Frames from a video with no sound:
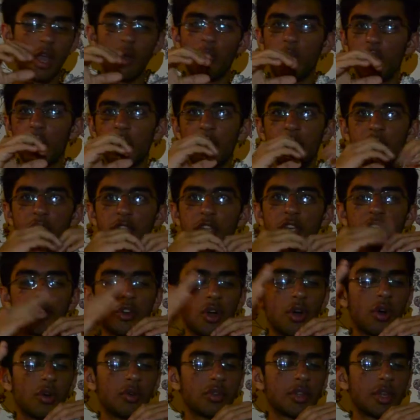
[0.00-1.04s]
Wherever they
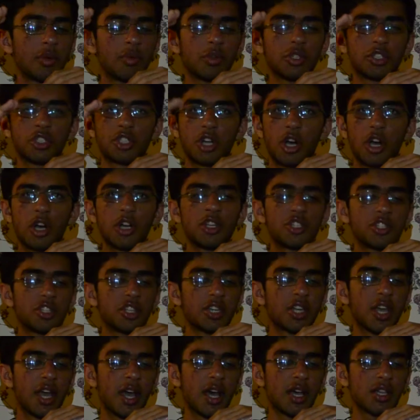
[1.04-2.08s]
go, they will charge
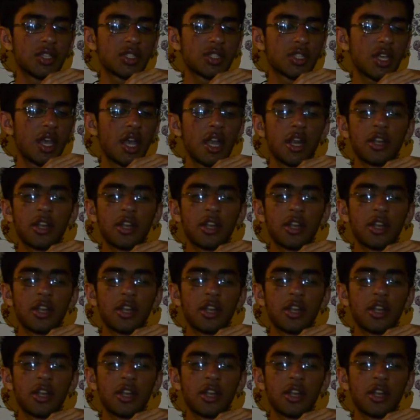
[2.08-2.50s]
the gas